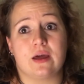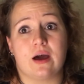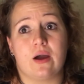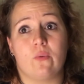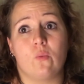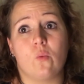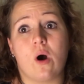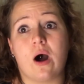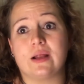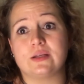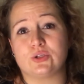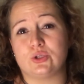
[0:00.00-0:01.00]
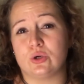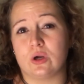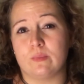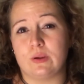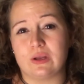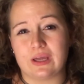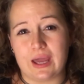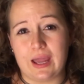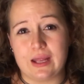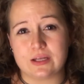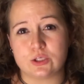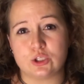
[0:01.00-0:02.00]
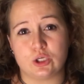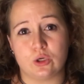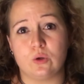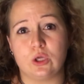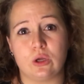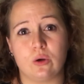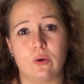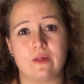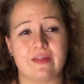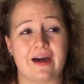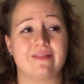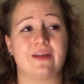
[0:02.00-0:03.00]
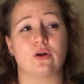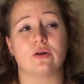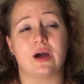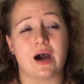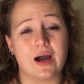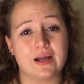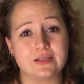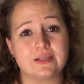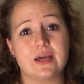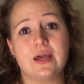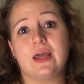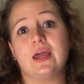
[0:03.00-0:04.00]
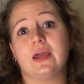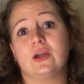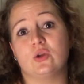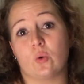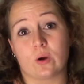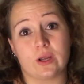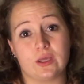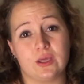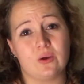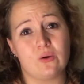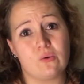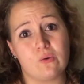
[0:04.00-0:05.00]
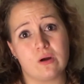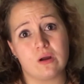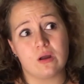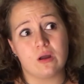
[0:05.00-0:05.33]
I want to communicate to you that they're not ignoring you